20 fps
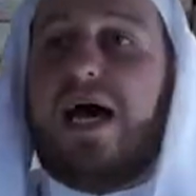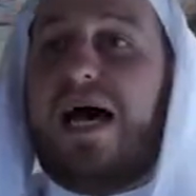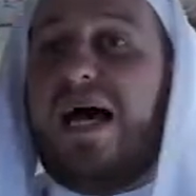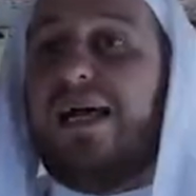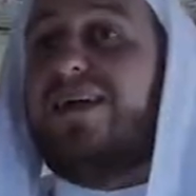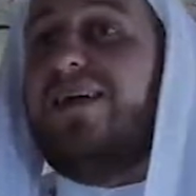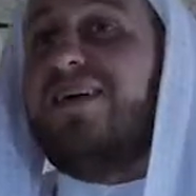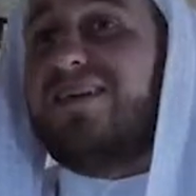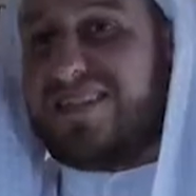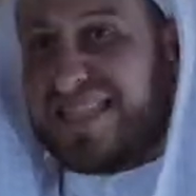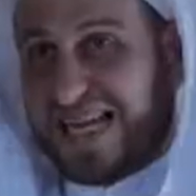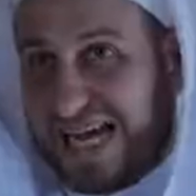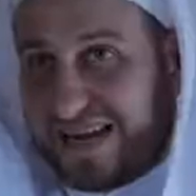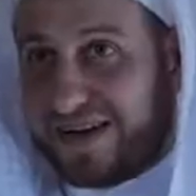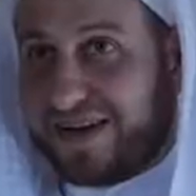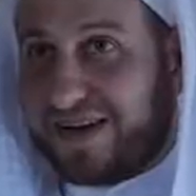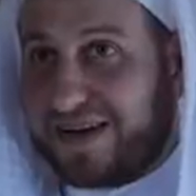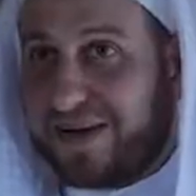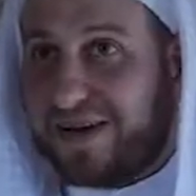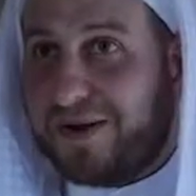and her son
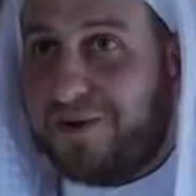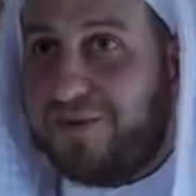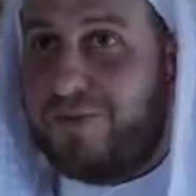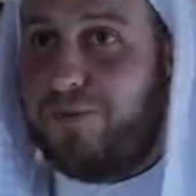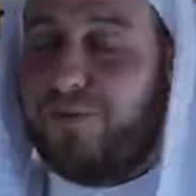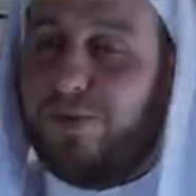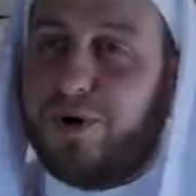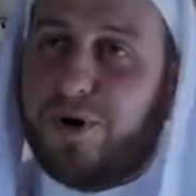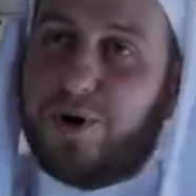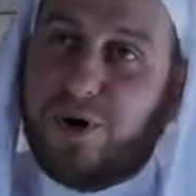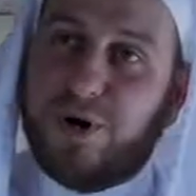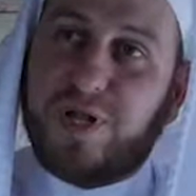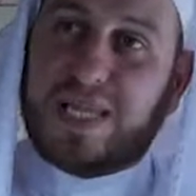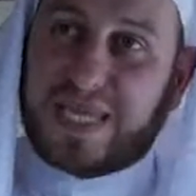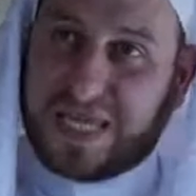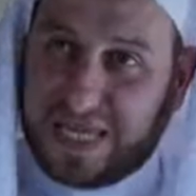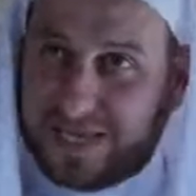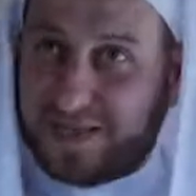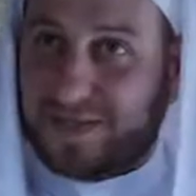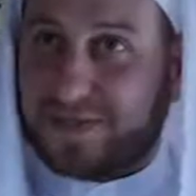were all
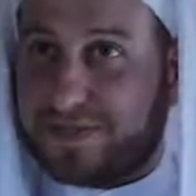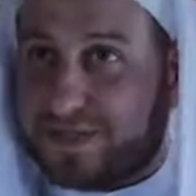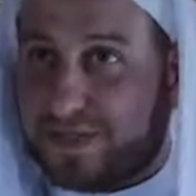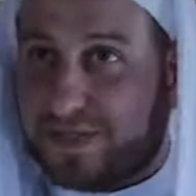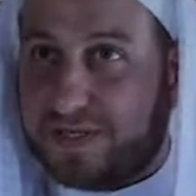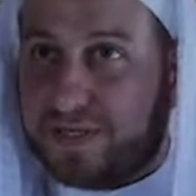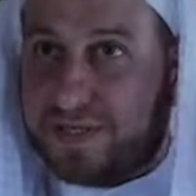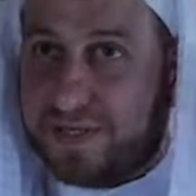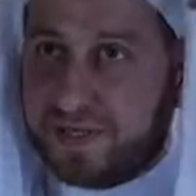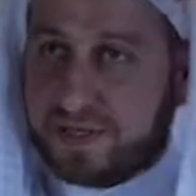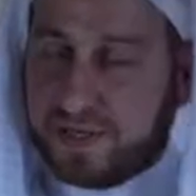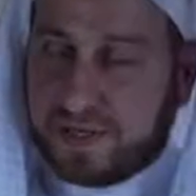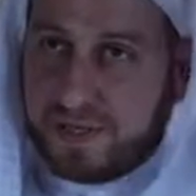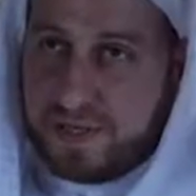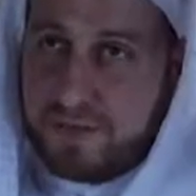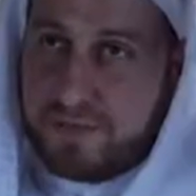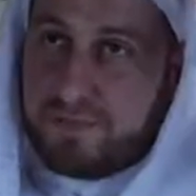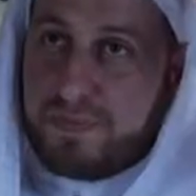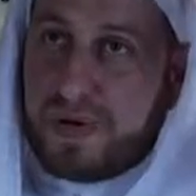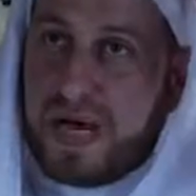killed
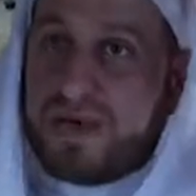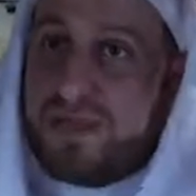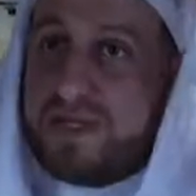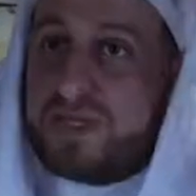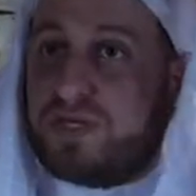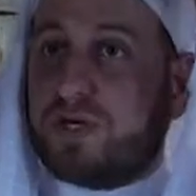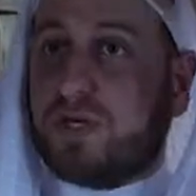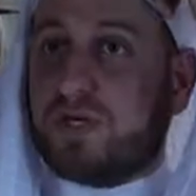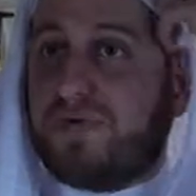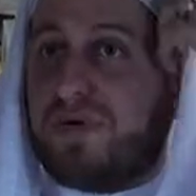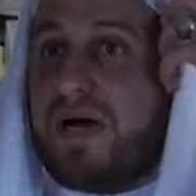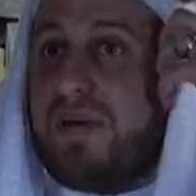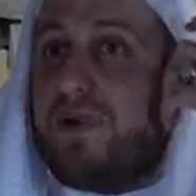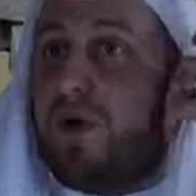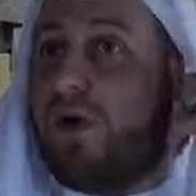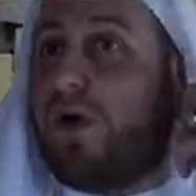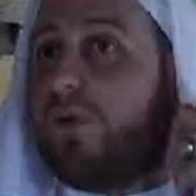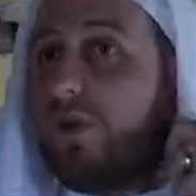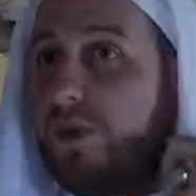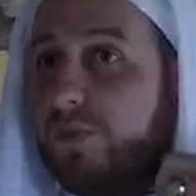by the sword of
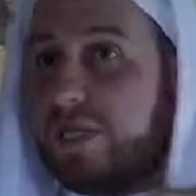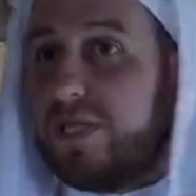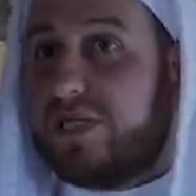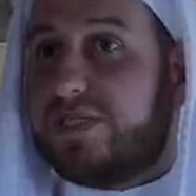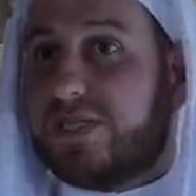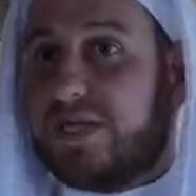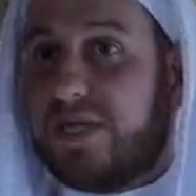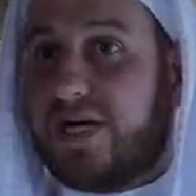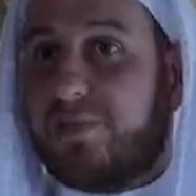Amir al-Mu'mineen